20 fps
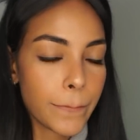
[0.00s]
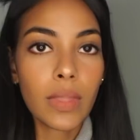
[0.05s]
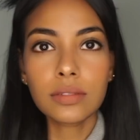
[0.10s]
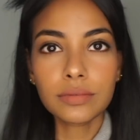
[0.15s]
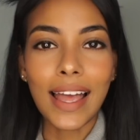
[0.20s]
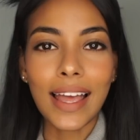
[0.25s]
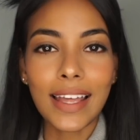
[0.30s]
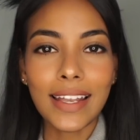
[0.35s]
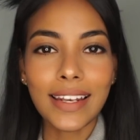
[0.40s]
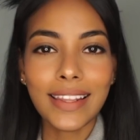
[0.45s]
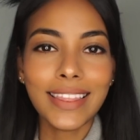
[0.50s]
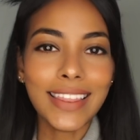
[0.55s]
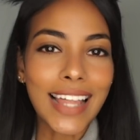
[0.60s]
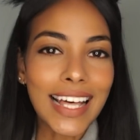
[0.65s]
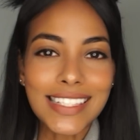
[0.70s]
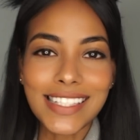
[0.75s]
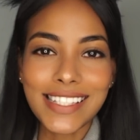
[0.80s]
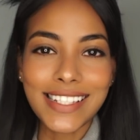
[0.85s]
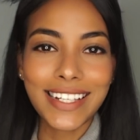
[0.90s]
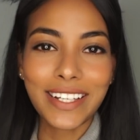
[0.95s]
And
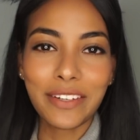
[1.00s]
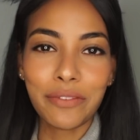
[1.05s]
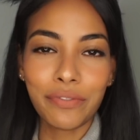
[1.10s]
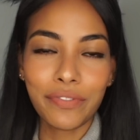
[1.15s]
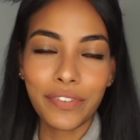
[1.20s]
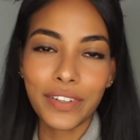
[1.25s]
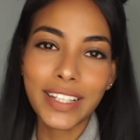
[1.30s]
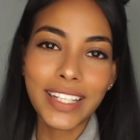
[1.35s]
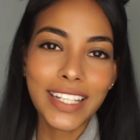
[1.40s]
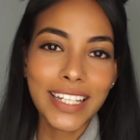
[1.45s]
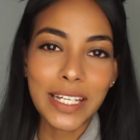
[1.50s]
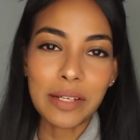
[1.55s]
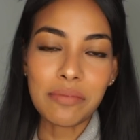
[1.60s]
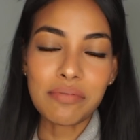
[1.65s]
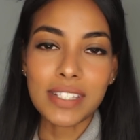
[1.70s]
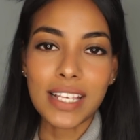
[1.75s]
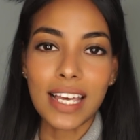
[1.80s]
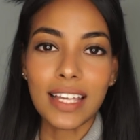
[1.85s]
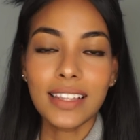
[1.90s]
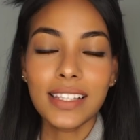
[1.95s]
that's it for the
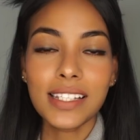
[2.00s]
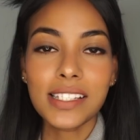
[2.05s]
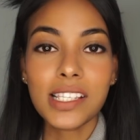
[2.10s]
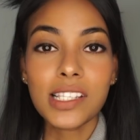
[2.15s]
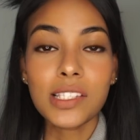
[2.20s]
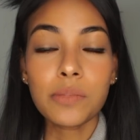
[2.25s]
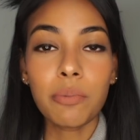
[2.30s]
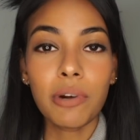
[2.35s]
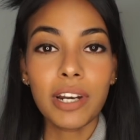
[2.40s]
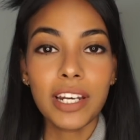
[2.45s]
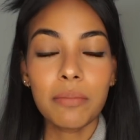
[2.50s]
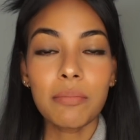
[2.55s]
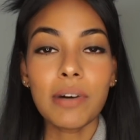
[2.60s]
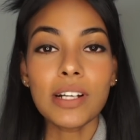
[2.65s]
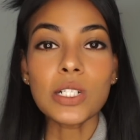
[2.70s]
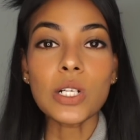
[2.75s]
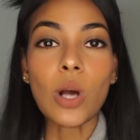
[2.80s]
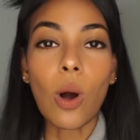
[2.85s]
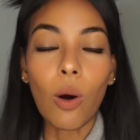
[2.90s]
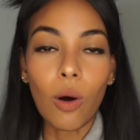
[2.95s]
lips, and this is pretty
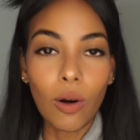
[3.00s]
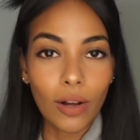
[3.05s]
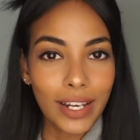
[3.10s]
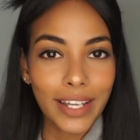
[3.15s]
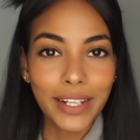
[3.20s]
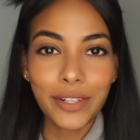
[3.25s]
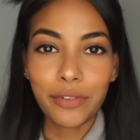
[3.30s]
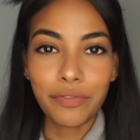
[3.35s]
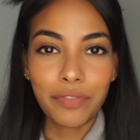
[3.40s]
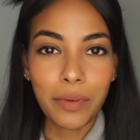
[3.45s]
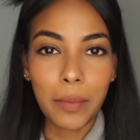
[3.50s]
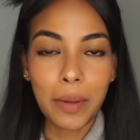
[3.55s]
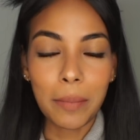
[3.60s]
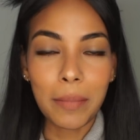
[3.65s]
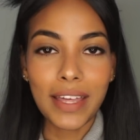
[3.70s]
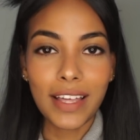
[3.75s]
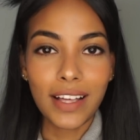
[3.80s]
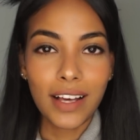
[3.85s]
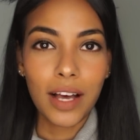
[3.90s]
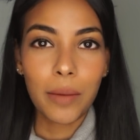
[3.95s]
much all I do for my
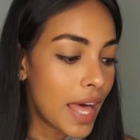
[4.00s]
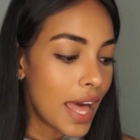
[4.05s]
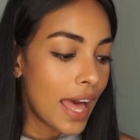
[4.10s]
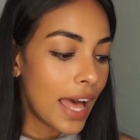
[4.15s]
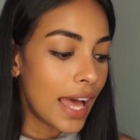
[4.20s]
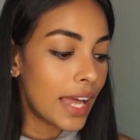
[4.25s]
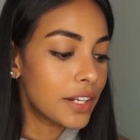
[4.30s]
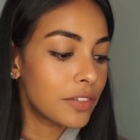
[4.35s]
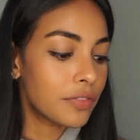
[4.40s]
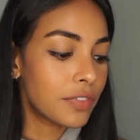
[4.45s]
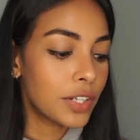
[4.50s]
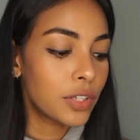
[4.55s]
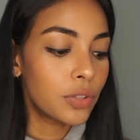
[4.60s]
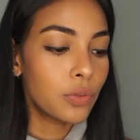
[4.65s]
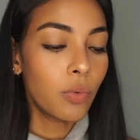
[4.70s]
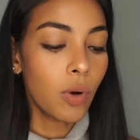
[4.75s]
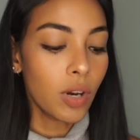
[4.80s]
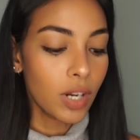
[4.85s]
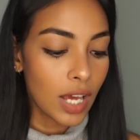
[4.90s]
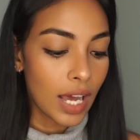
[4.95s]
makeup. And if I do
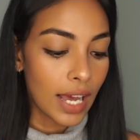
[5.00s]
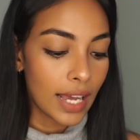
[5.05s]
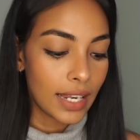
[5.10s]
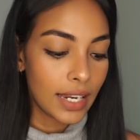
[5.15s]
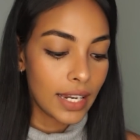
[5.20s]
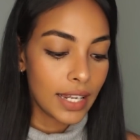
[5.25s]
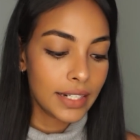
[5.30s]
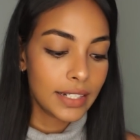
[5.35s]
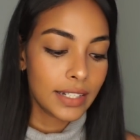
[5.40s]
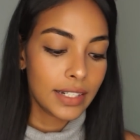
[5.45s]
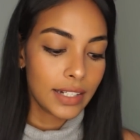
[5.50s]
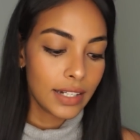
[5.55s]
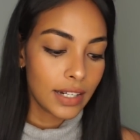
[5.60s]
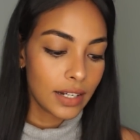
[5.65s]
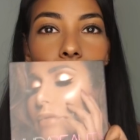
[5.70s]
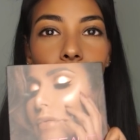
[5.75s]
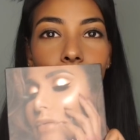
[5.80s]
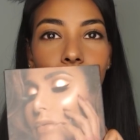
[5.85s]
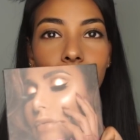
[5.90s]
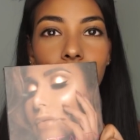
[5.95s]
want highlighter
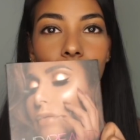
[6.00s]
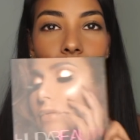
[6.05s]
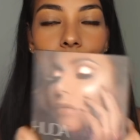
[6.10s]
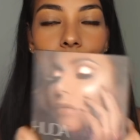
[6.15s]
with the